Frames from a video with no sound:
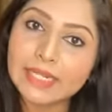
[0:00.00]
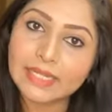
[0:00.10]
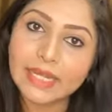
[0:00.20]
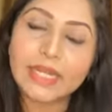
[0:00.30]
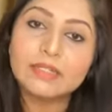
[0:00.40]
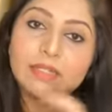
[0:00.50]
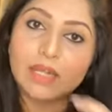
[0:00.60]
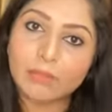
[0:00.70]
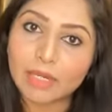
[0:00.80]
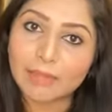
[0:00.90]
Then there is a
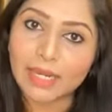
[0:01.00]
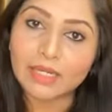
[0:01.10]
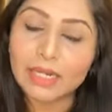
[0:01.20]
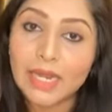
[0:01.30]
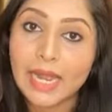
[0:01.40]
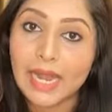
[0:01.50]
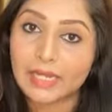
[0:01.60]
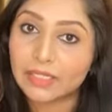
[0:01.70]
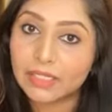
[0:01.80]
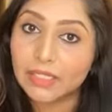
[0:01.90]
derma pen,
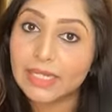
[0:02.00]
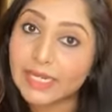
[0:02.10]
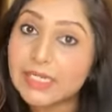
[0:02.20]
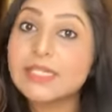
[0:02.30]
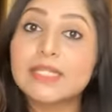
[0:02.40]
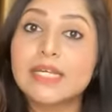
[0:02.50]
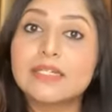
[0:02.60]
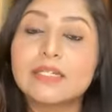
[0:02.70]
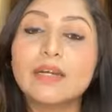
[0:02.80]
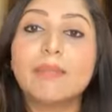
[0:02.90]
and the latest is the